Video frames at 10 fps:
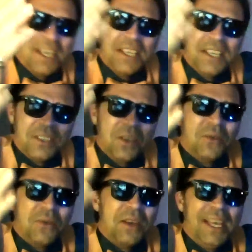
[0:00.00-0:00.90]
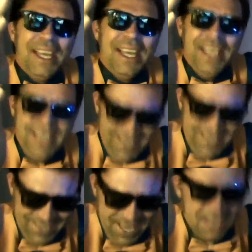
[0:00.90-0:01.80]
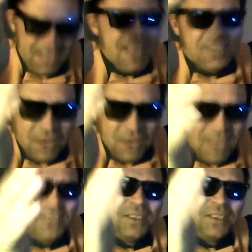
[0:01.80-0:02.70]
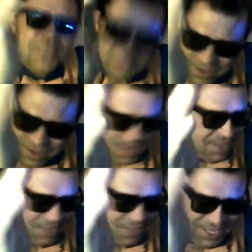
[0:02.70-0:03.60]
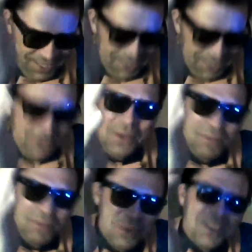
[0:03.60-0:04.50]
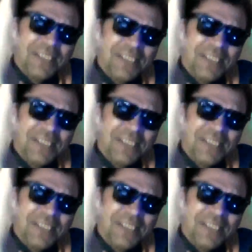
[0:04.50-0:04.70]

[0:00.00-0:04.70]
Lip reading: so you don't want to. Yes, you gotta do your broadcast